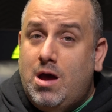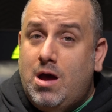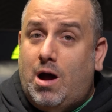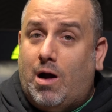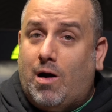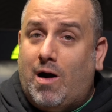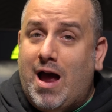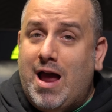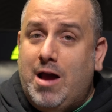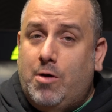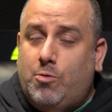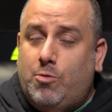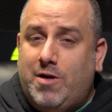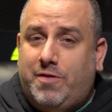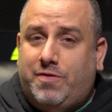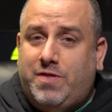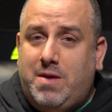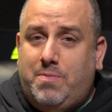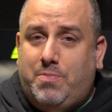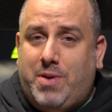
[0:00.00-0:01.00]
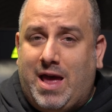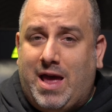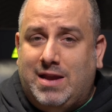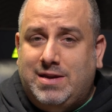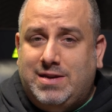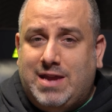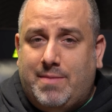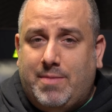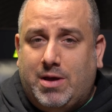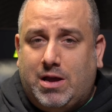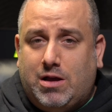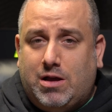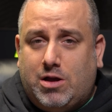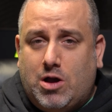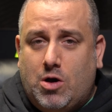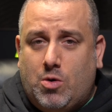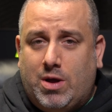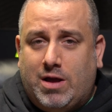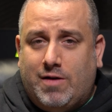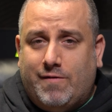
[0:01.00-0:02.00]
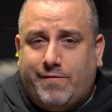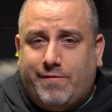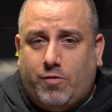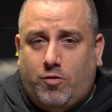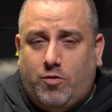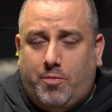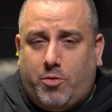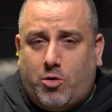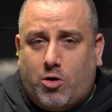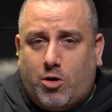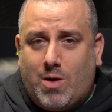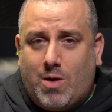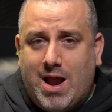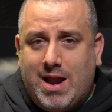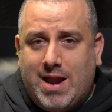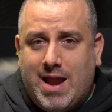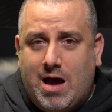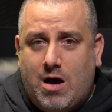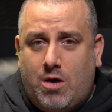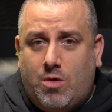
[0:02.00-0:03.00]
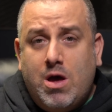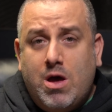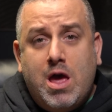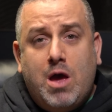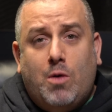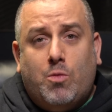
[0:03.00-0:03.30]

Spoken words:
All right, with the pandemic going full bore right now,